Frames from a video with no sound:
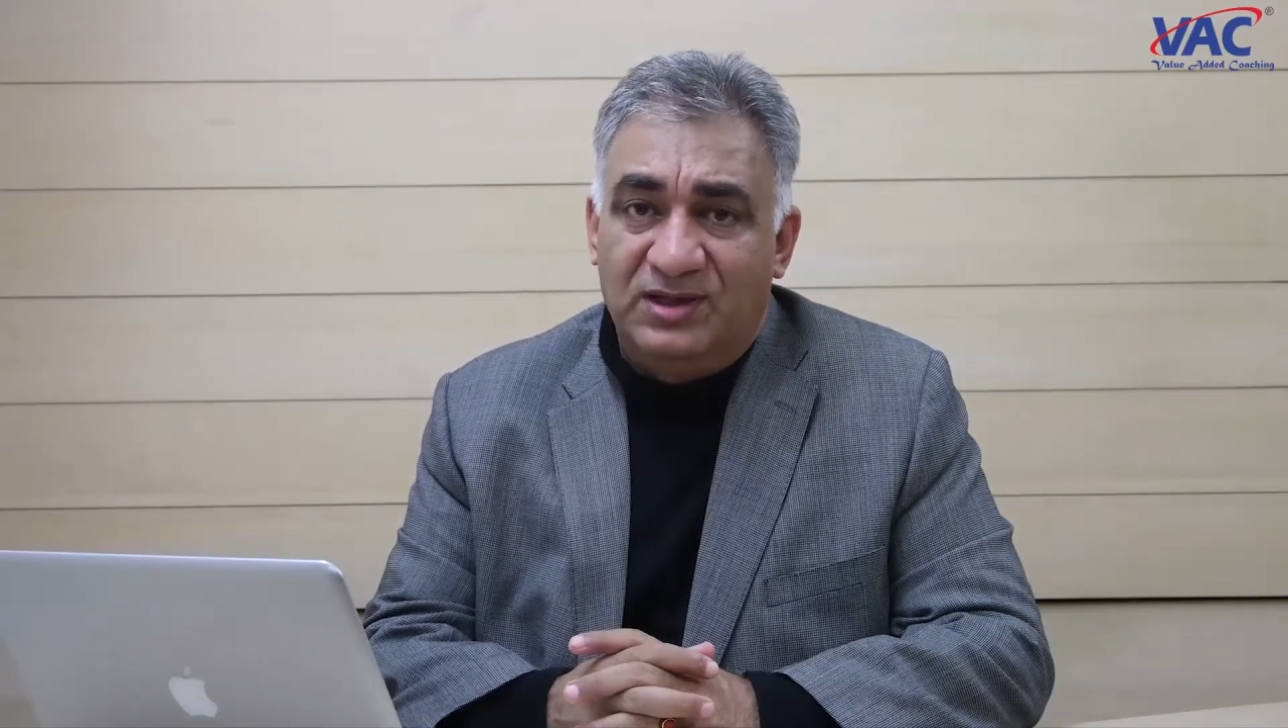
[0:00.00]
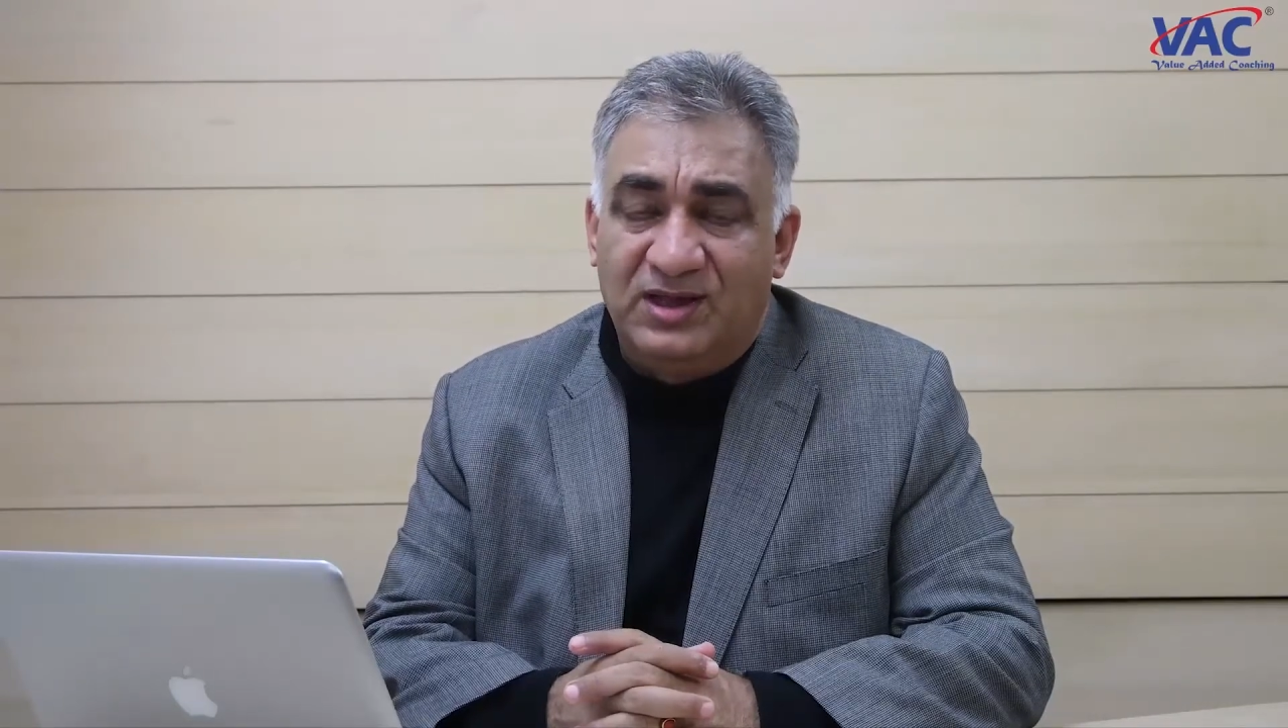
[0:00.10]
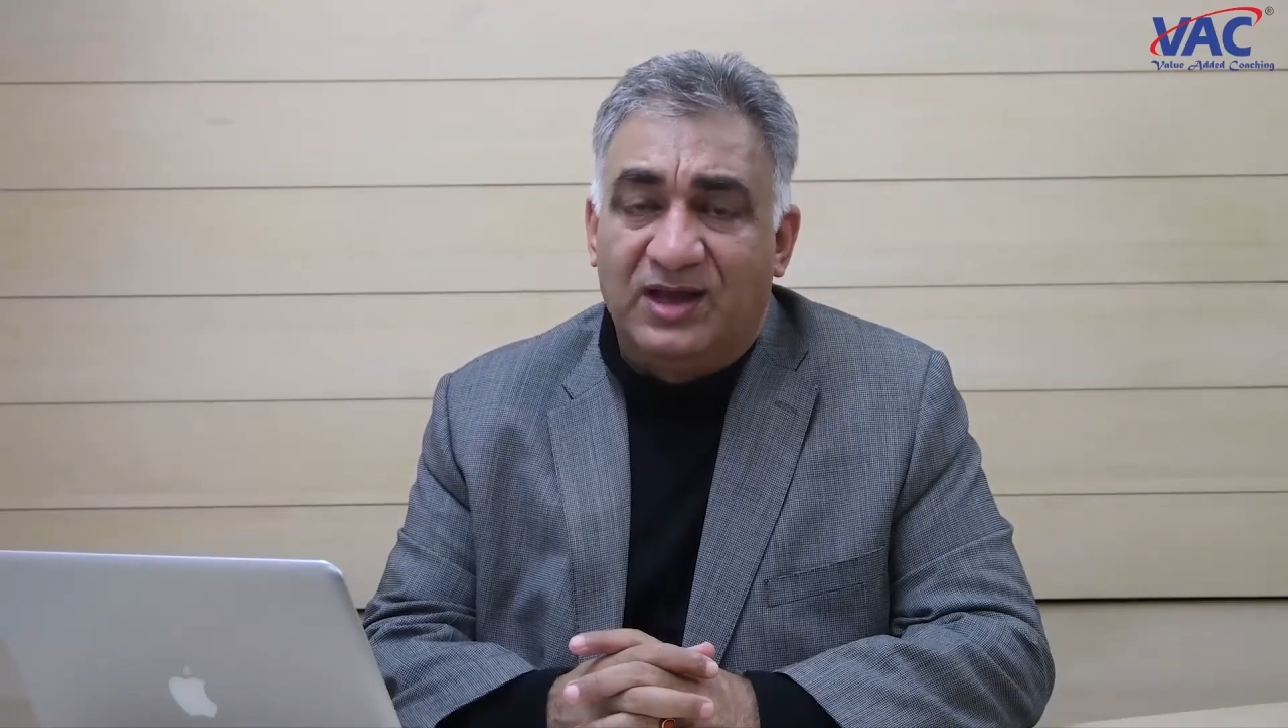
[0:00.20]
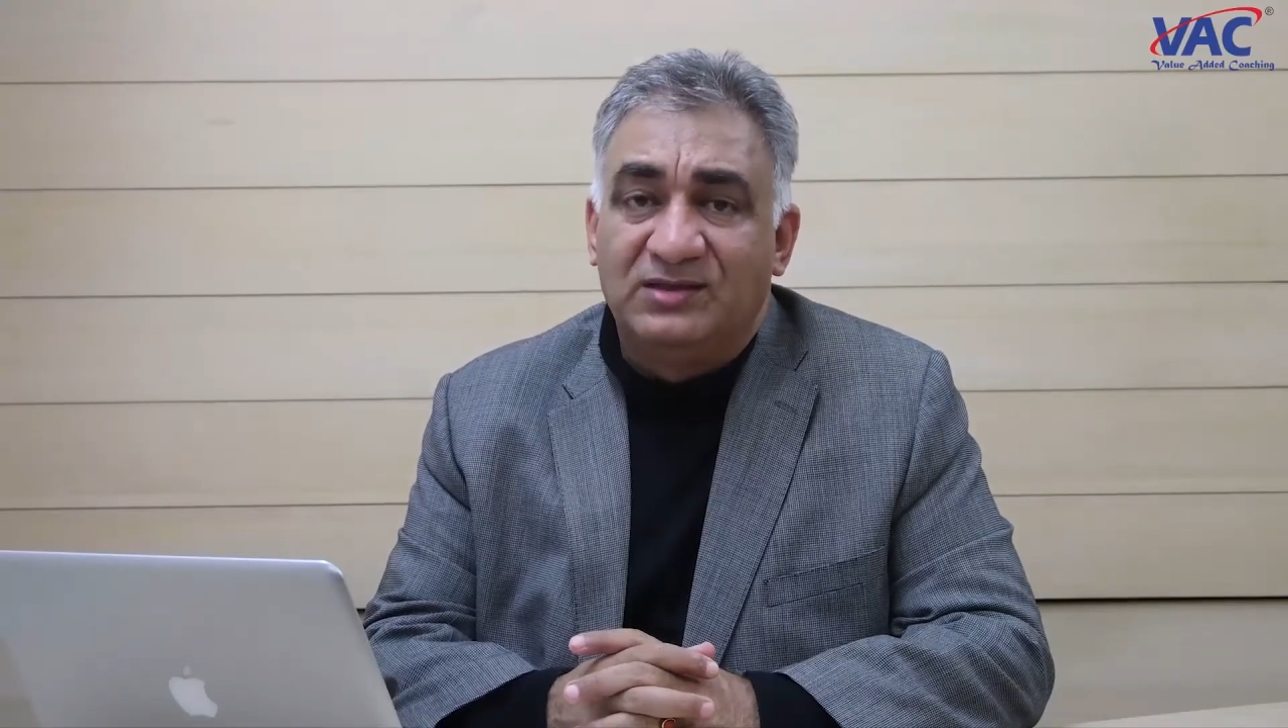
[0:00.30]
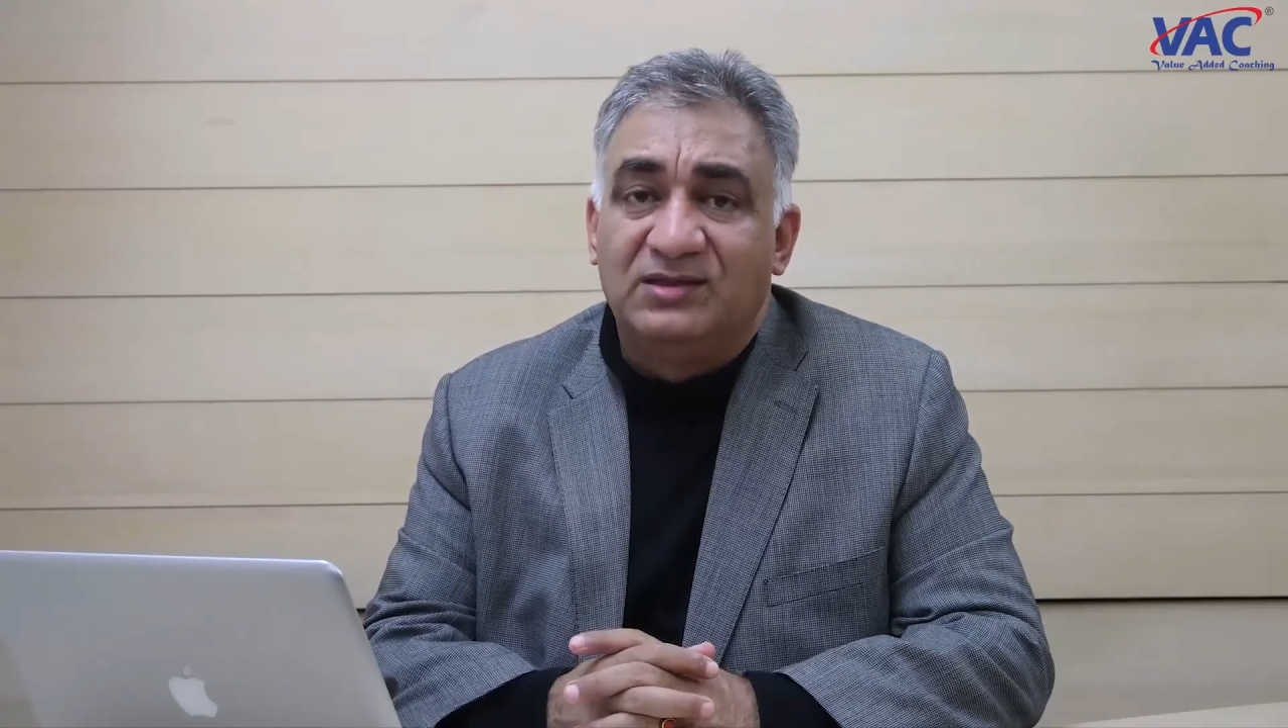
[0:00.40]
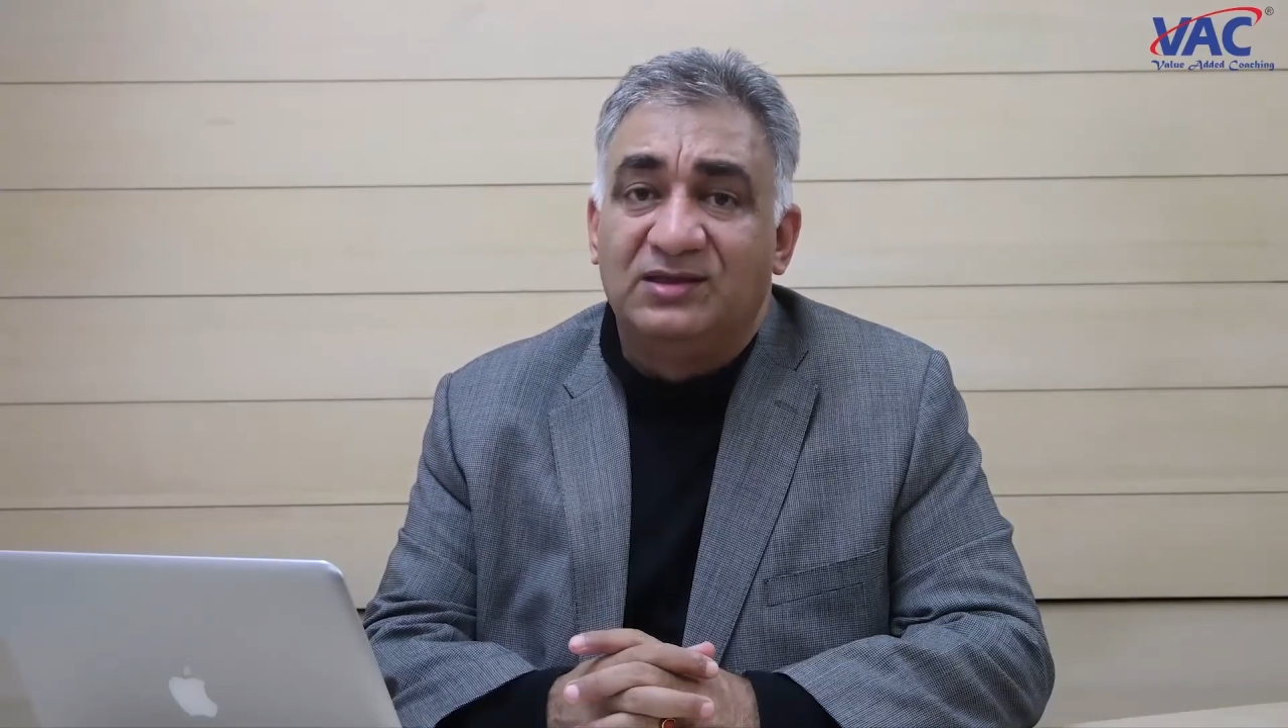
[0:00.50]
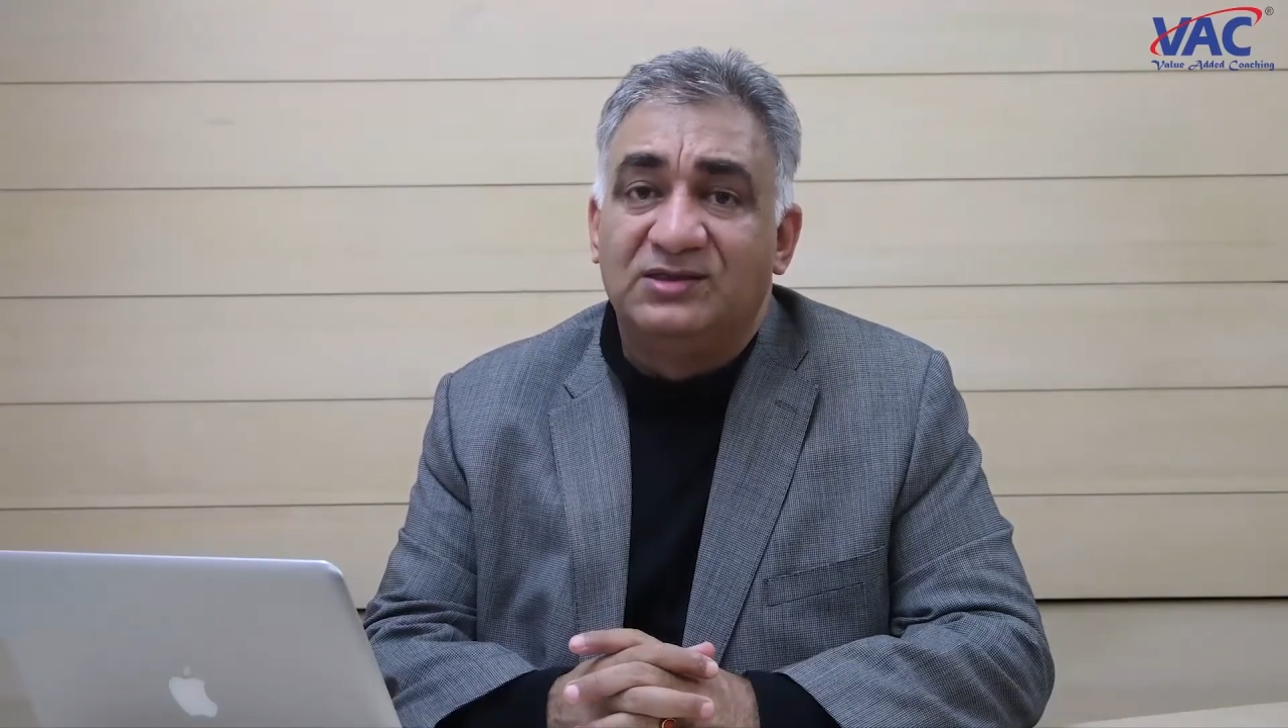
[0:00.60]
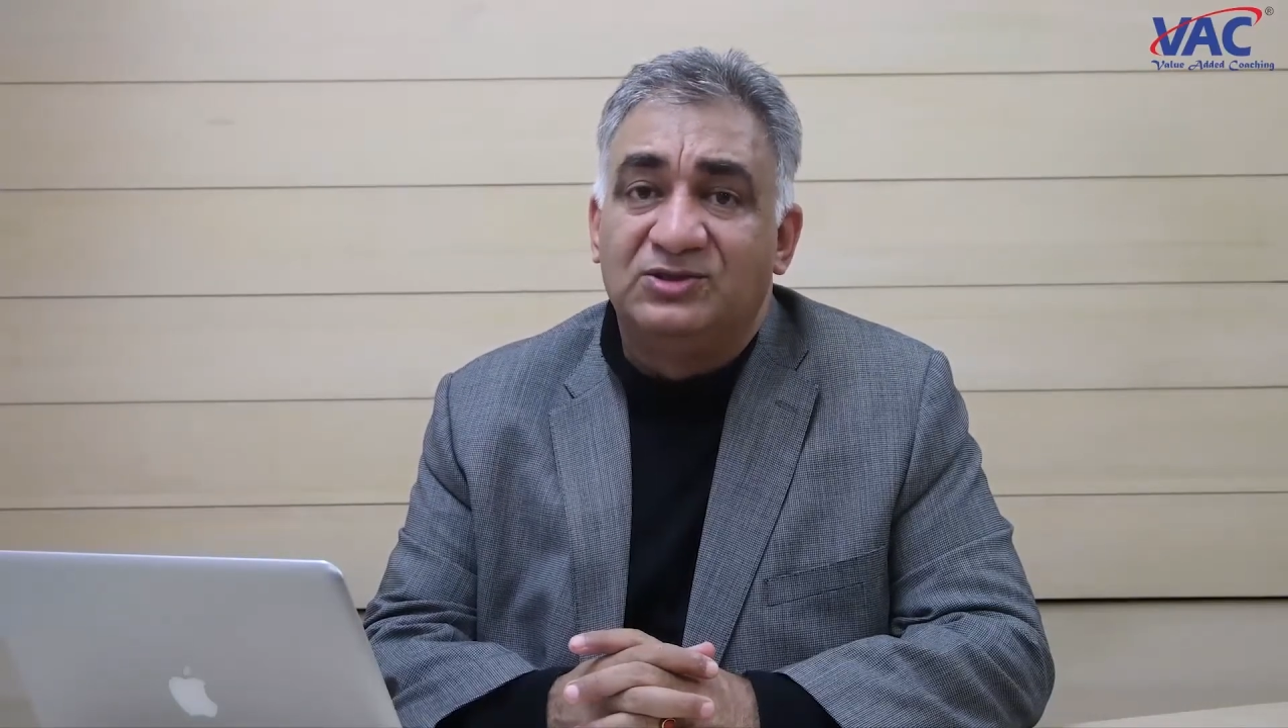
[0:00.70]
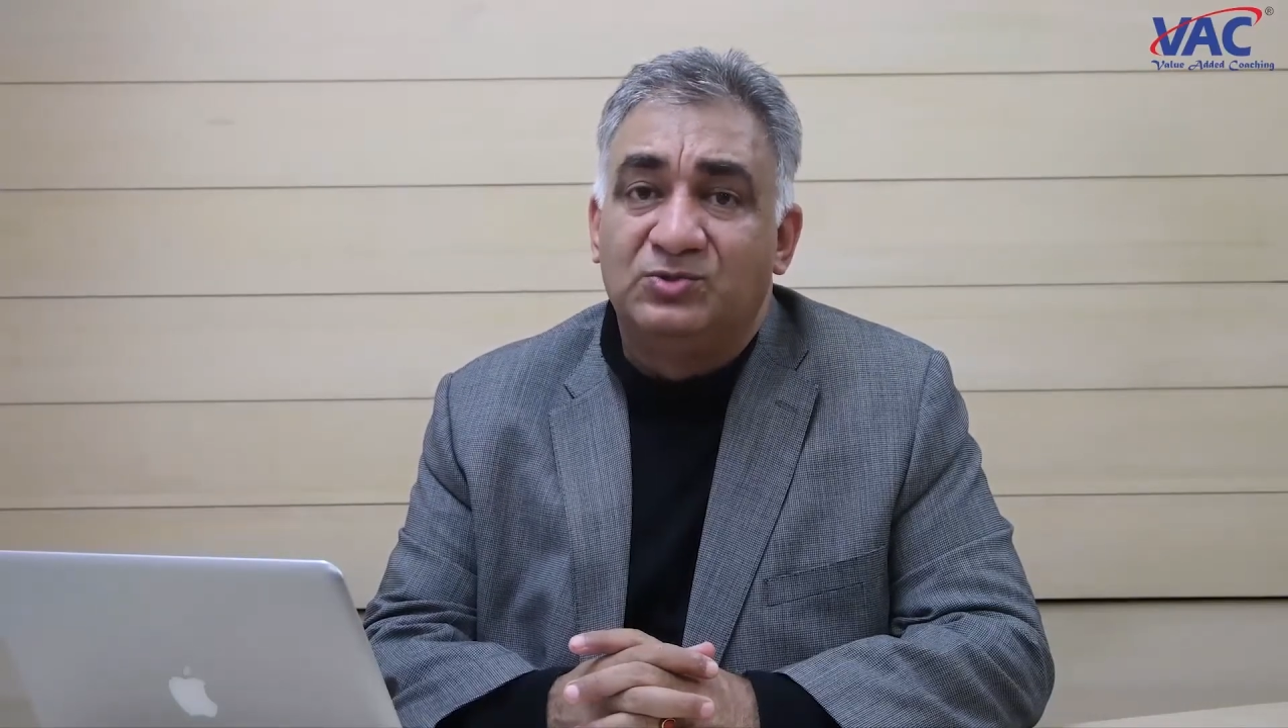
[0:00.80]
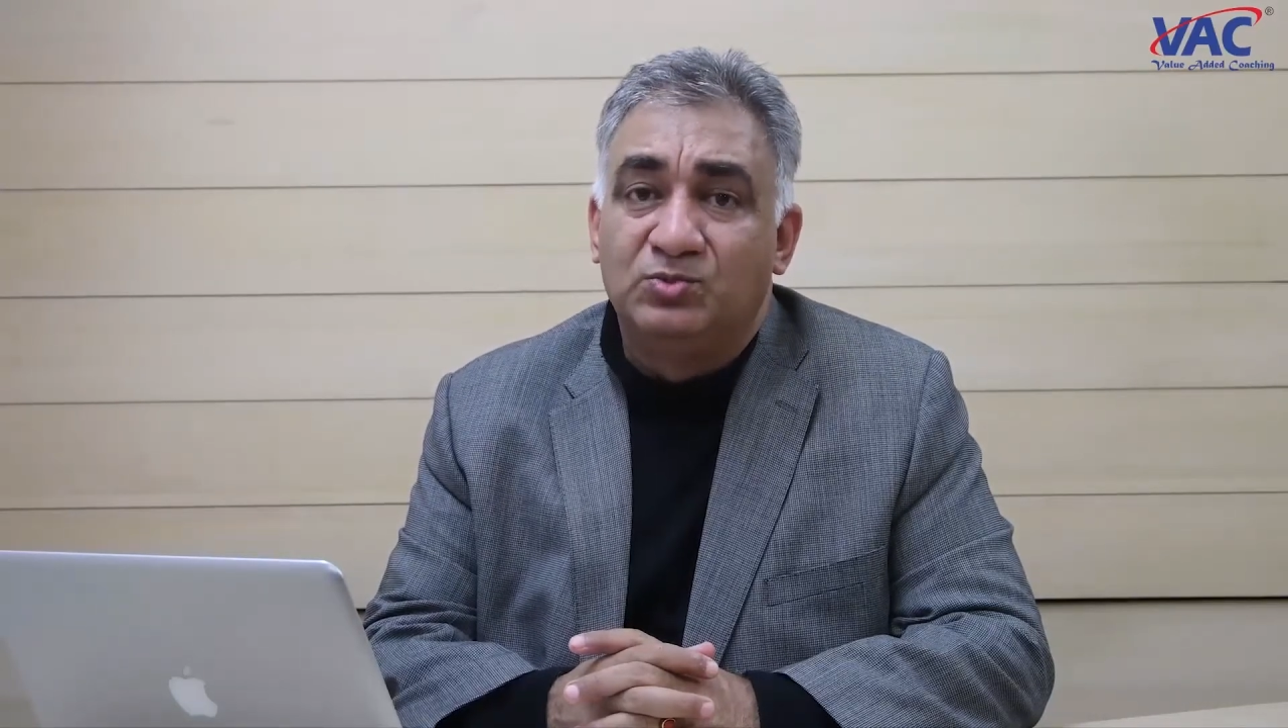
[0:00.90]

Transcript: that there is